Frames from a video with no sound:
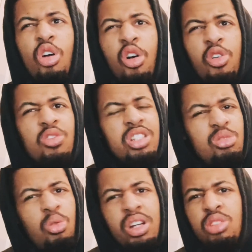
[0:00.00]
early
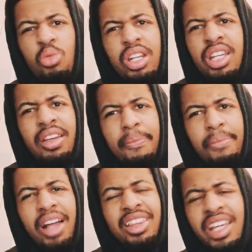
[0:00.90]
2020,
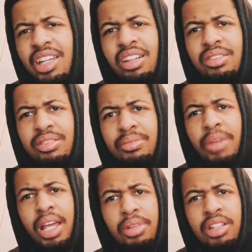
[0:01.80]
I think.
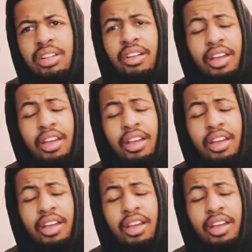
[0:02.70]
Maybe.